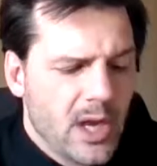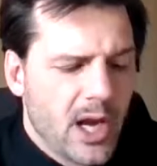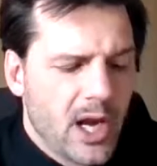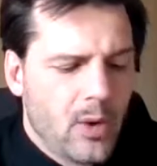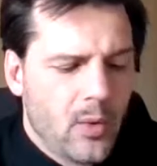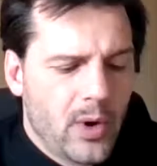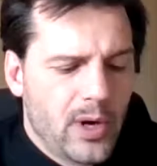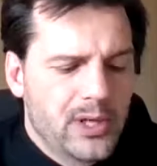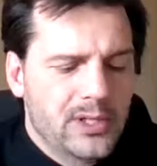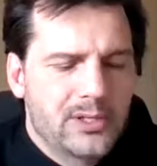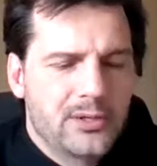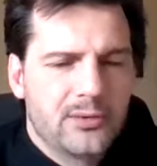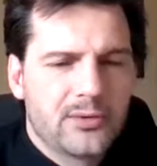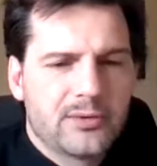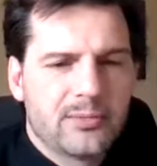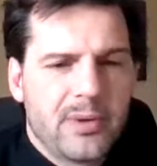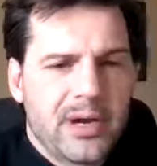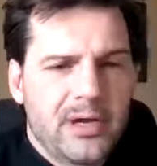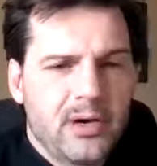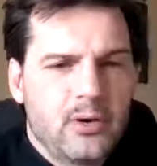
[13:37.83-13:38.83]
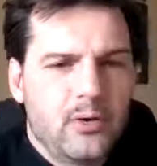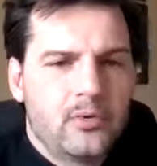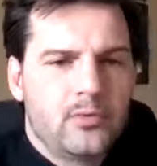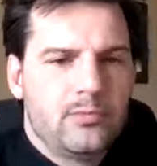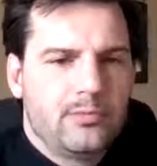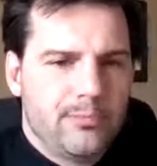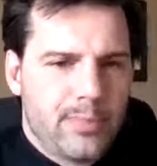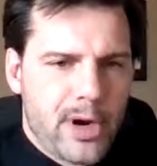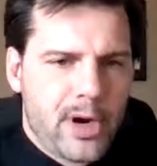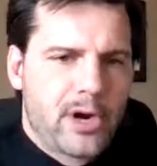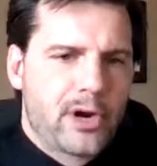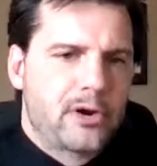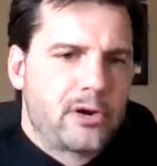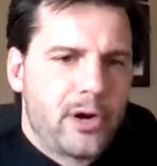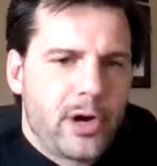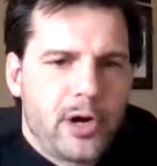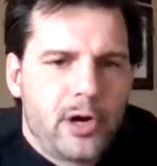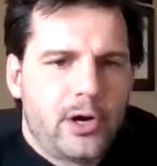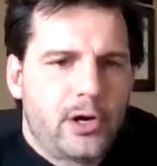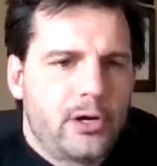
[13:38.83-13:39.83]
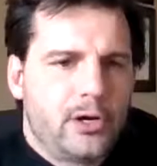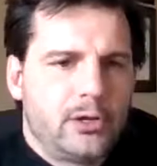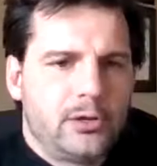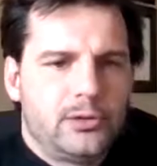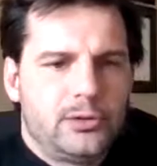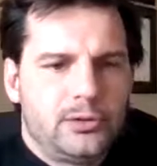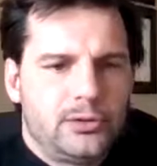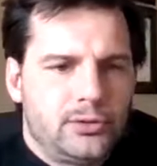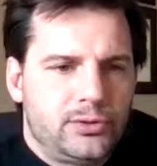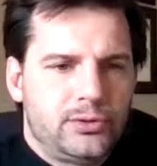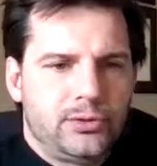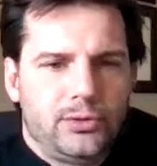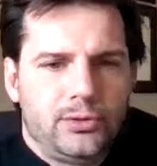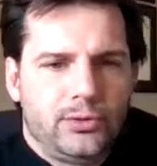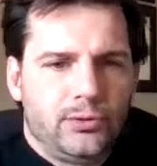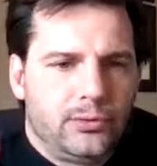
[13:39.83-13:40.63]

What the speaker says: And I want to do it with my own bare hands,